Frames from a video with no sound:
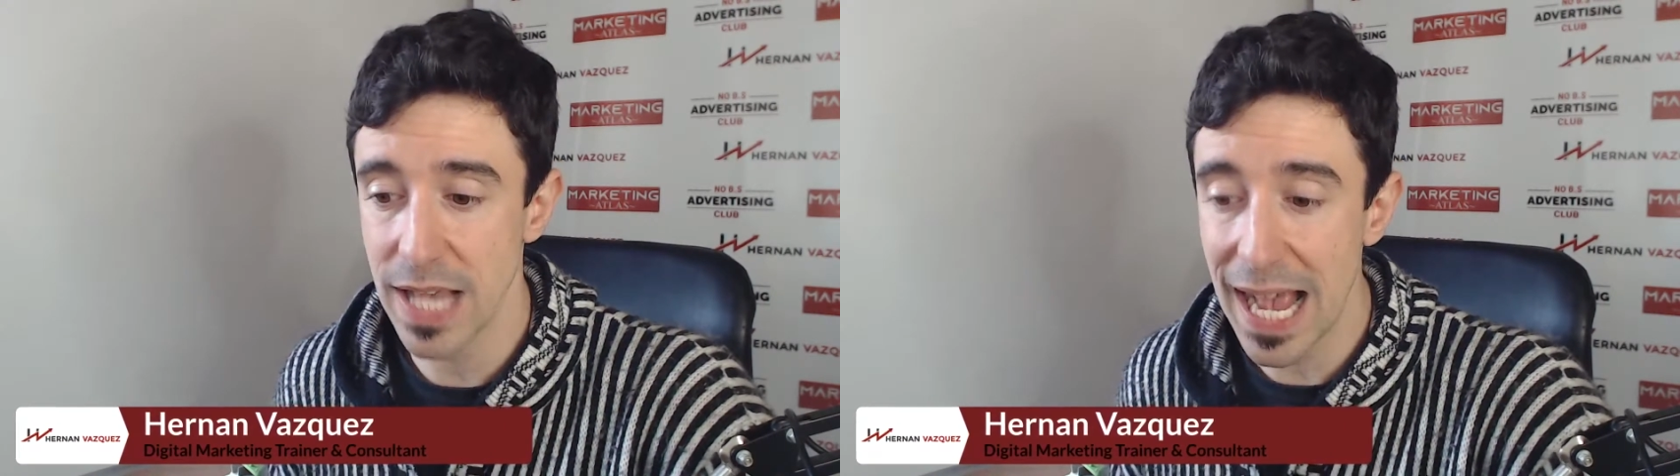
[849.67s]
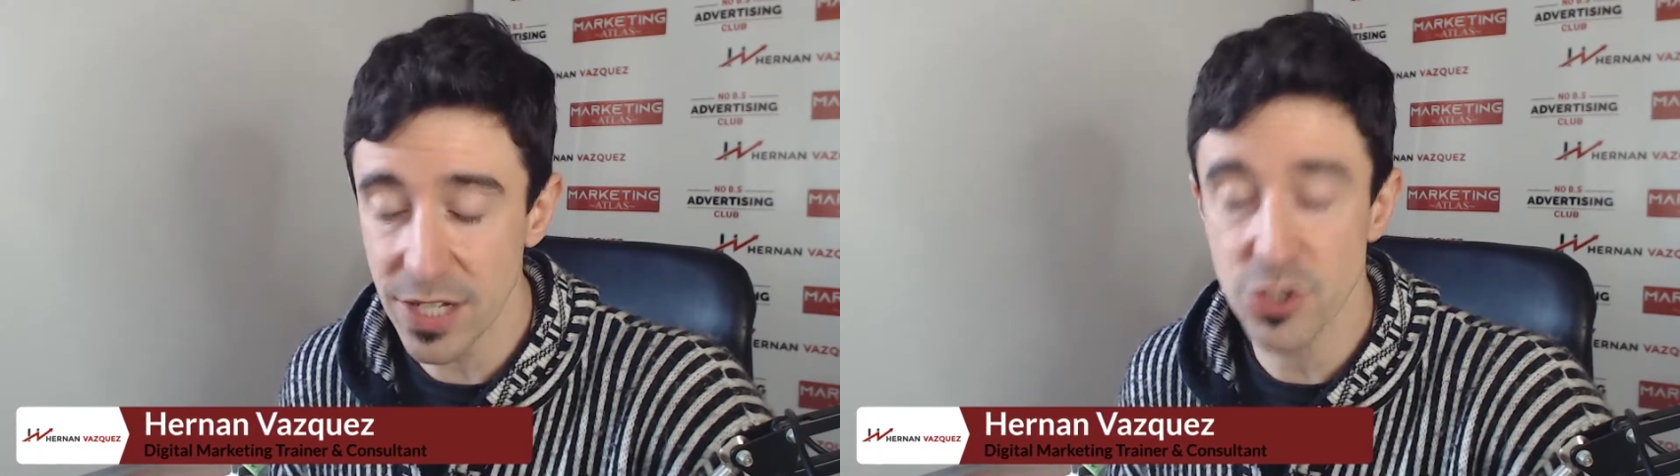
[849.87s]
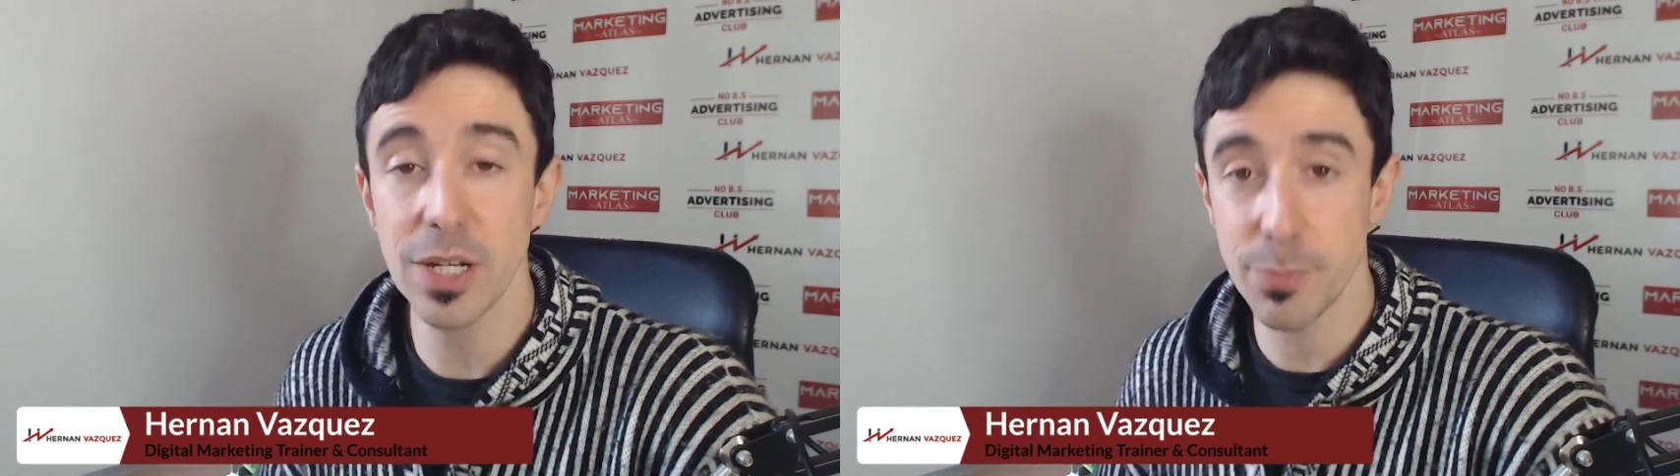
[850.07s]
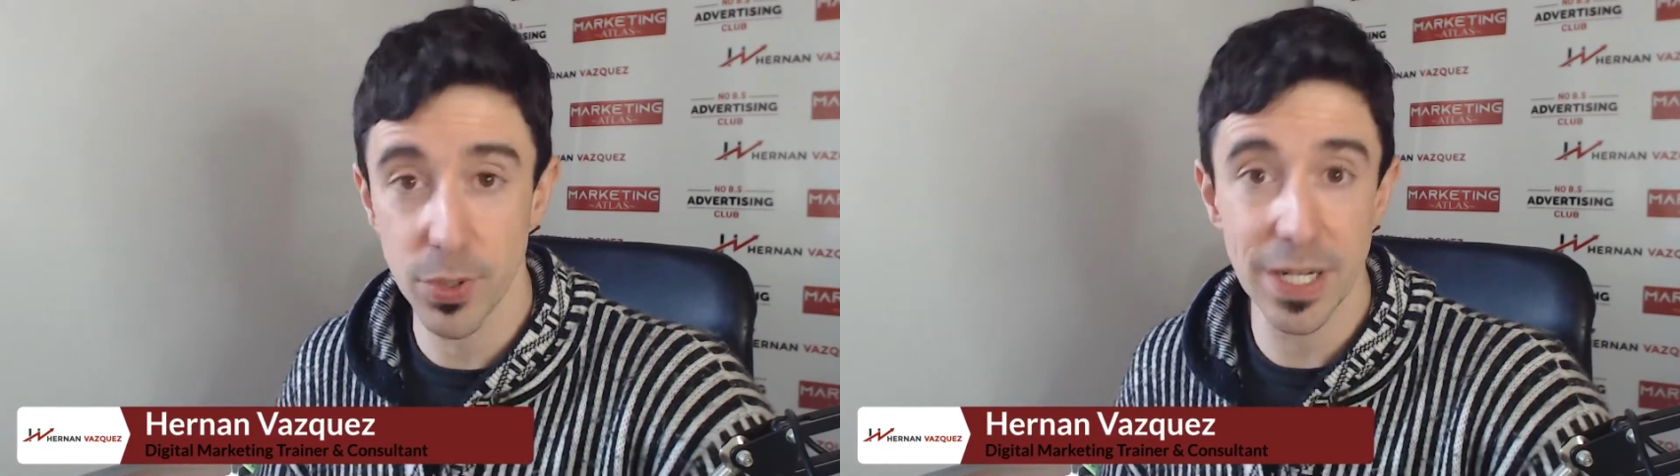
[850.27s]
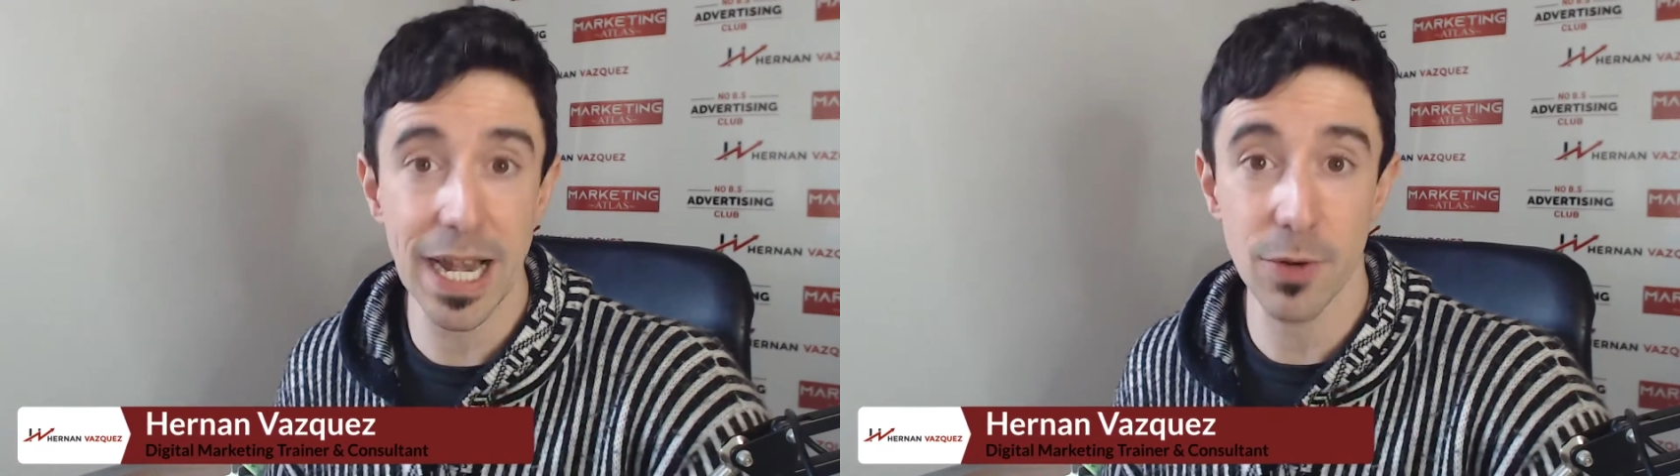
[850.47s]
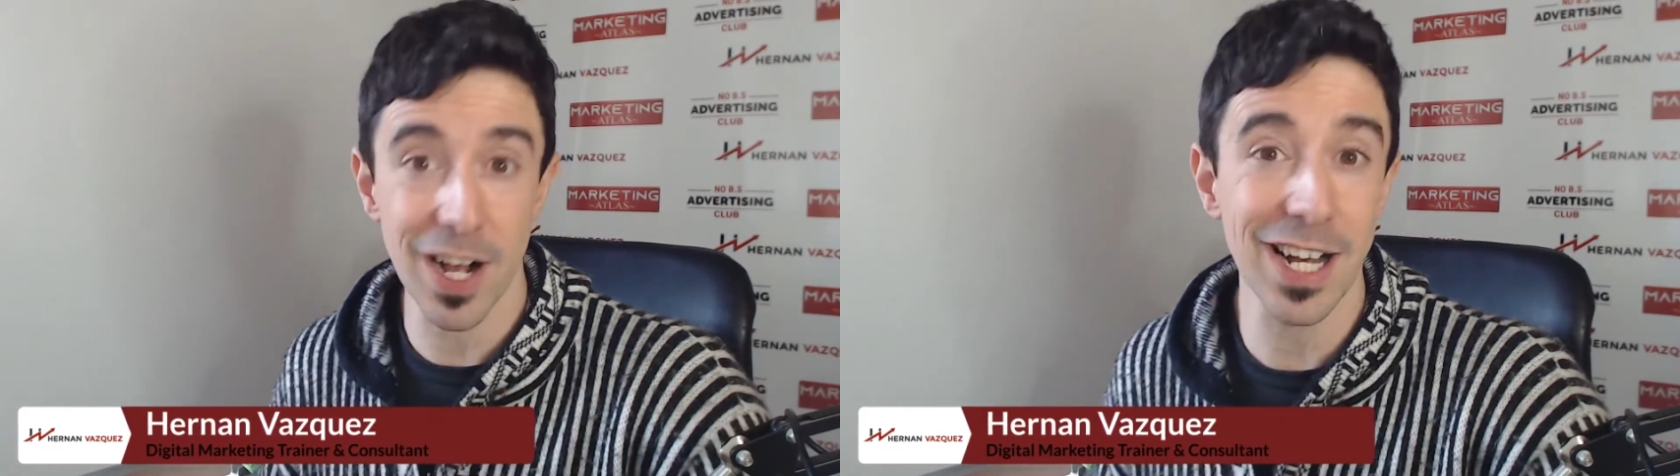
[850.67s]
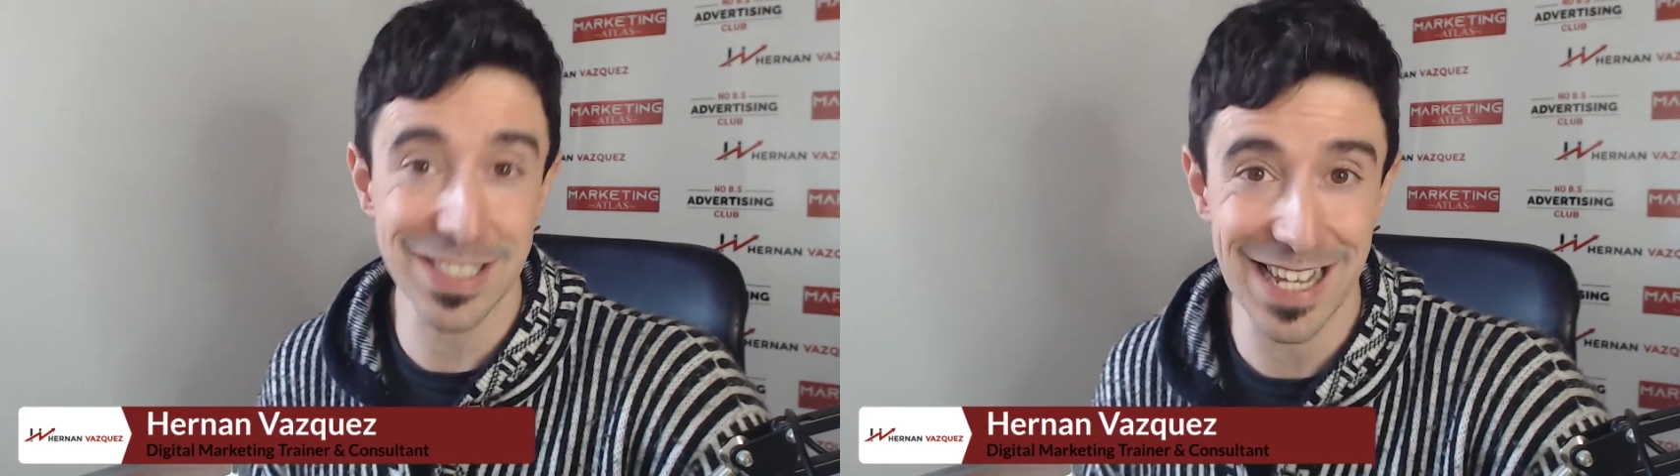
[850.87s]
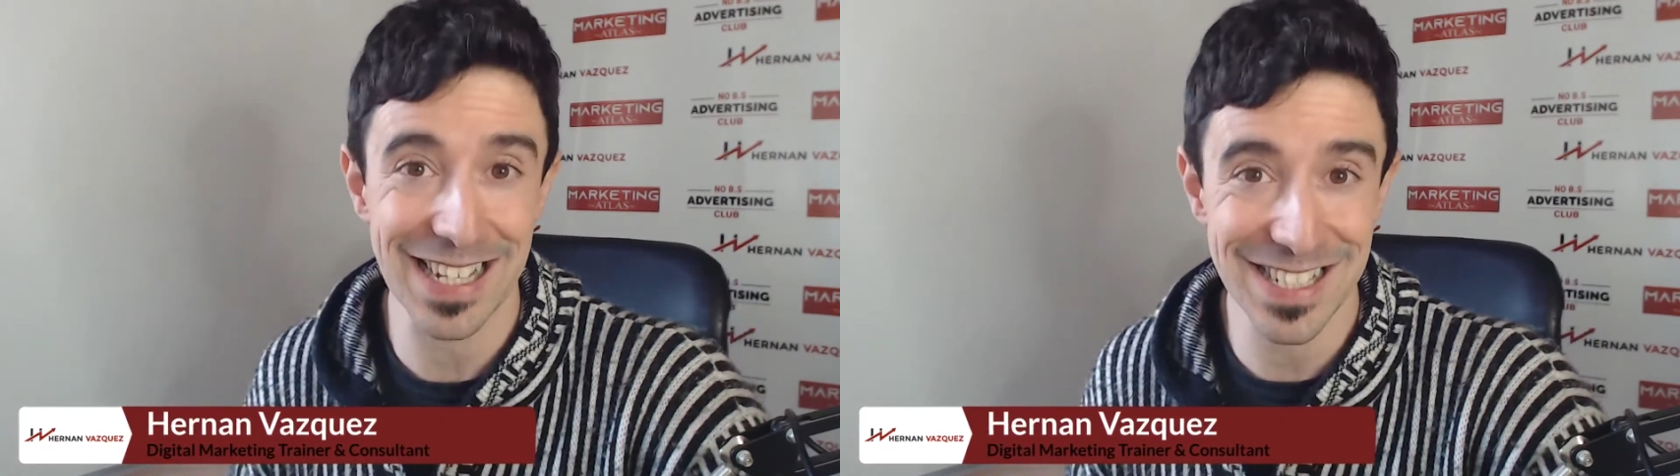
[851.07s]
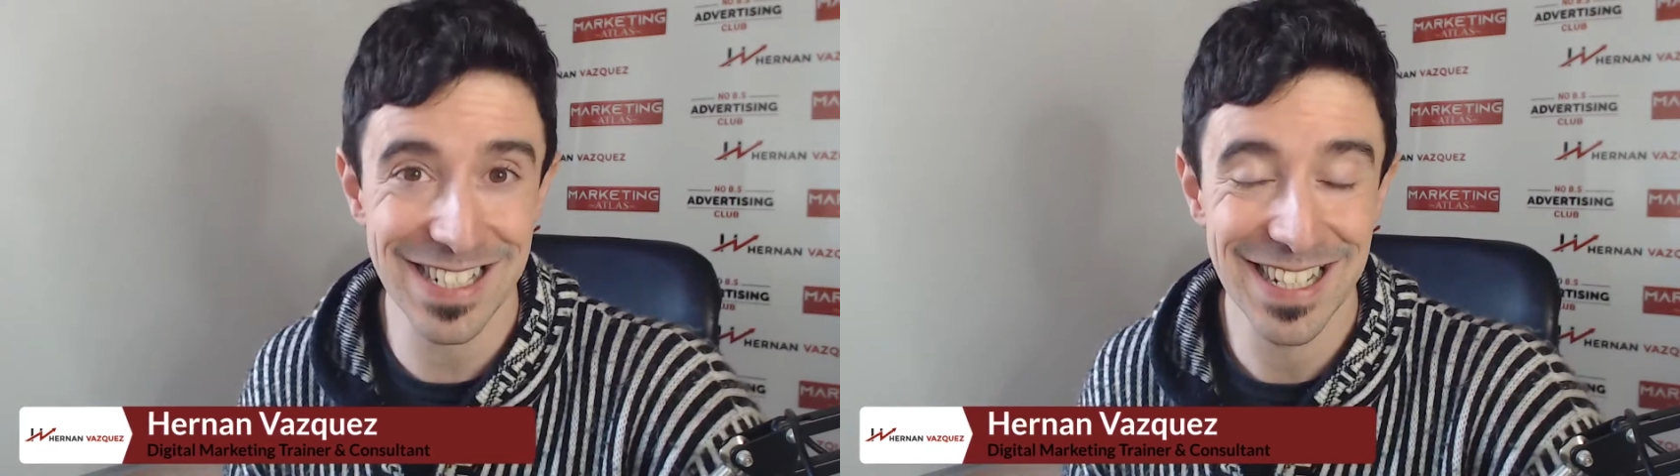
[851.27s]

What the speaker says: actually putting out content,